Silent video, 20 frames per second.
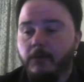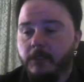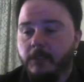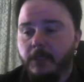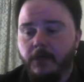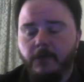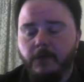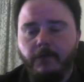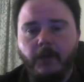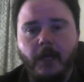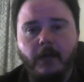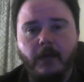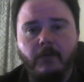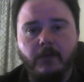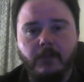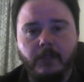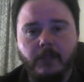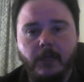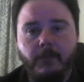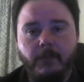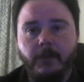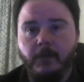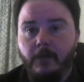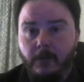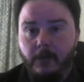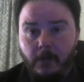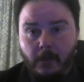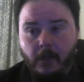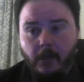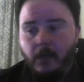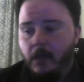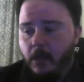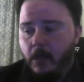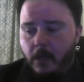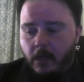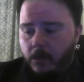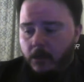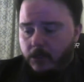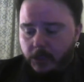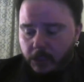I'm going to send you flowers. I'm going
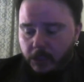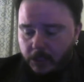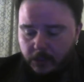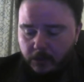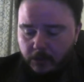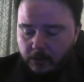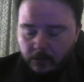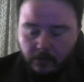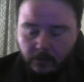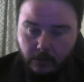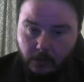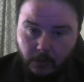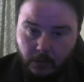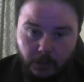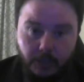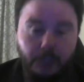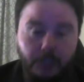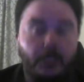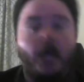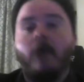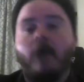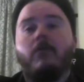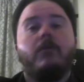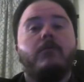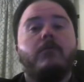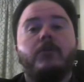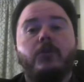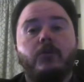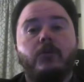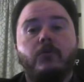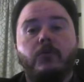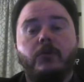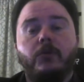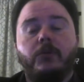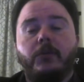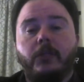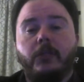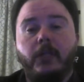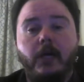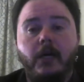to just, you know, shower you
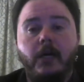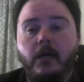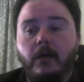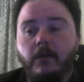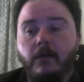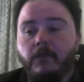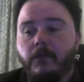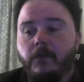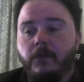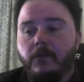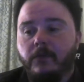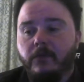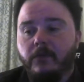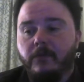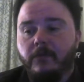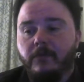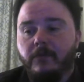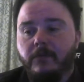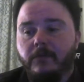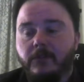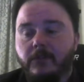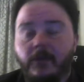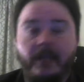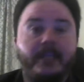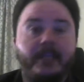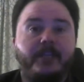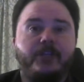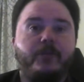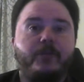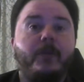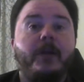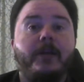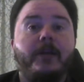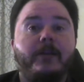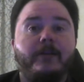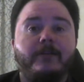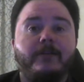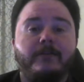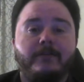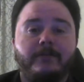with love so I can get your
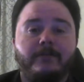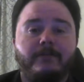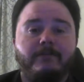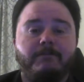money.